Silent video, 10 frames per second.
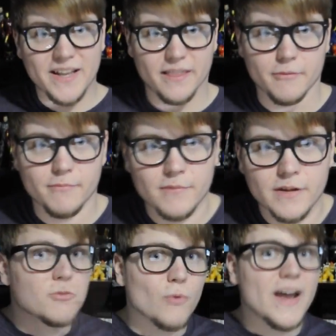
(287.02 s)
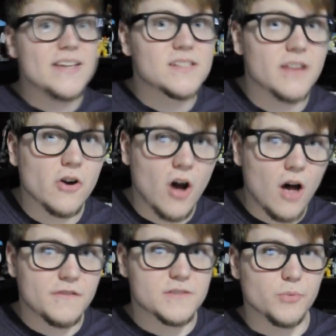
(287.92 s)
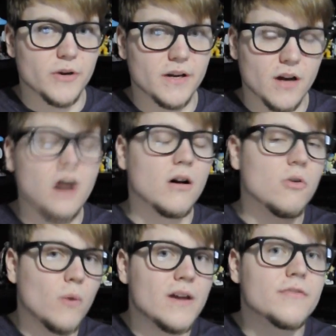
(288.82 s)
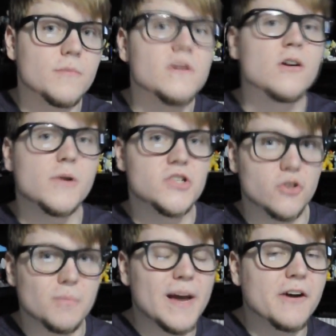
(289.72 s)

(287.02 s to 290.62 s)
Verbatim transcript: bred them, and raised their offspring, away from the original